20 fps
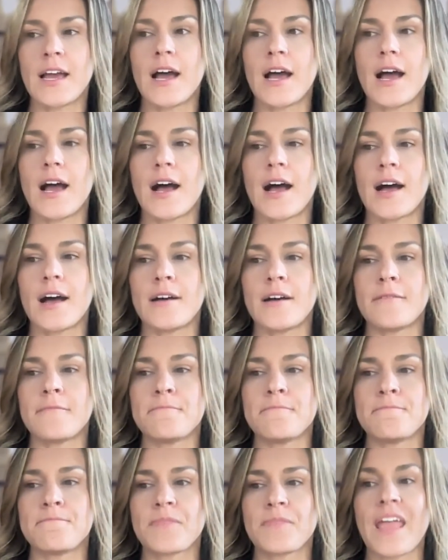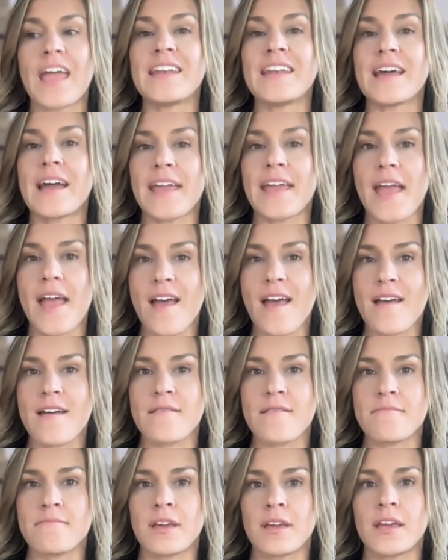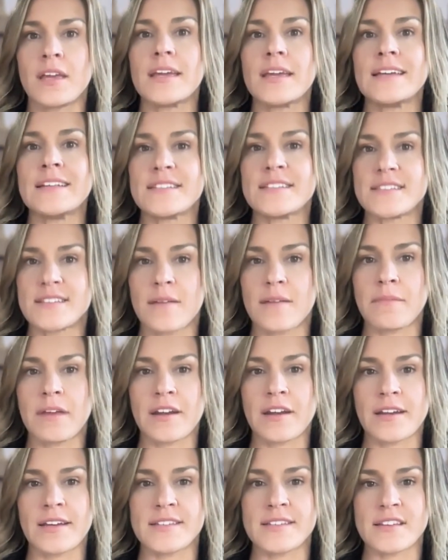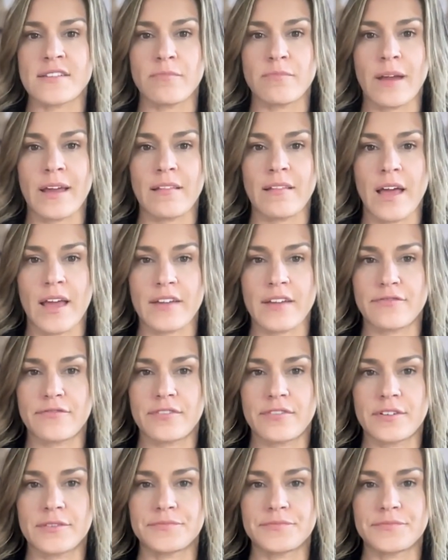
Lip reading: And I am in some areas of my life.